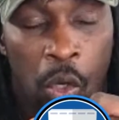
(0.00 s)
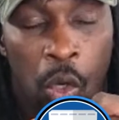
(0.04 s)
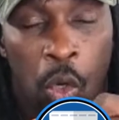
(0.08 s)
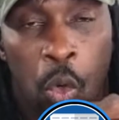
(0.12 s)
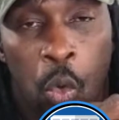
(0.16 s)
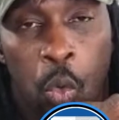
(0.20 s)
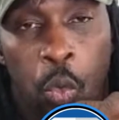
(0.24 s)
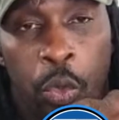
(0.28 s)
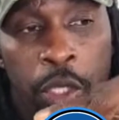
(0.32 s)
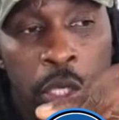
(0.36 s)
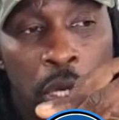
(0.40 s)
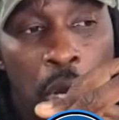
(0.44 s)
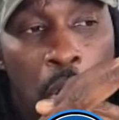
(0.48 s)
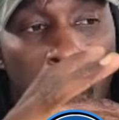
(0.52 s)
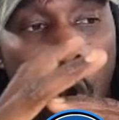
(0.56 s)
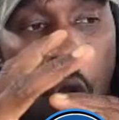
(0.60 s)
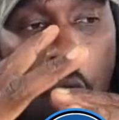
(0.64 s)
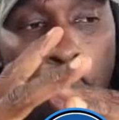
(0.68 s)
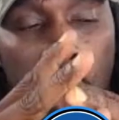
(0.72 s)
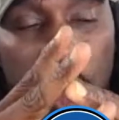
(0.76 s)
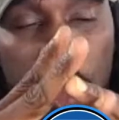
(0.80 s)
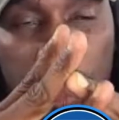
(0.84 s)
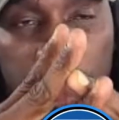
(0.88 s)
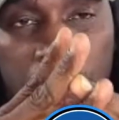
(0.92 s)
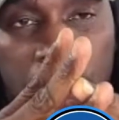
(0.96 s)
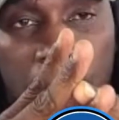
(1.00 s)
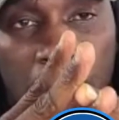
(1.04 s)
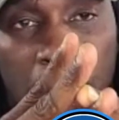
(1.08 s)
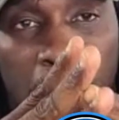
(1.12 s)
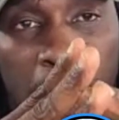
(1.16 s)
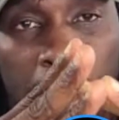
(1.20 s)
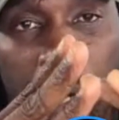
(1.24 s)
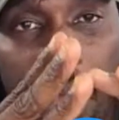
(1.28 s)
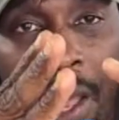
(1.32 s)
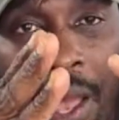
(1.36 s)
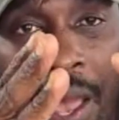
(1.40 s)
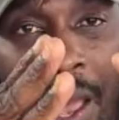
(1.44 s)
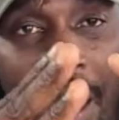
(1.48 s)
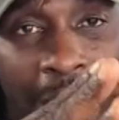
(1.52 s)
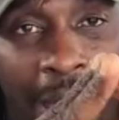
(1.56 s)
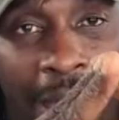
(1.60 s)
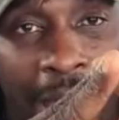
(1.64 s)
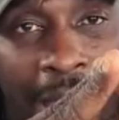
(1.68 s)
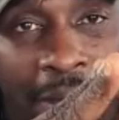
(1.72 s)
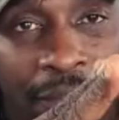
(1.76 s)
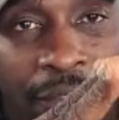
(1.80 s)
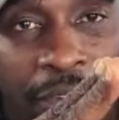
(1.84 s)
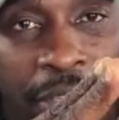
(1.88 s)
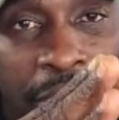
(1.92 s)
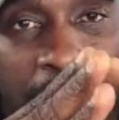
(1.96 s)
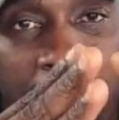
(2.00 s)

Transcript: We also have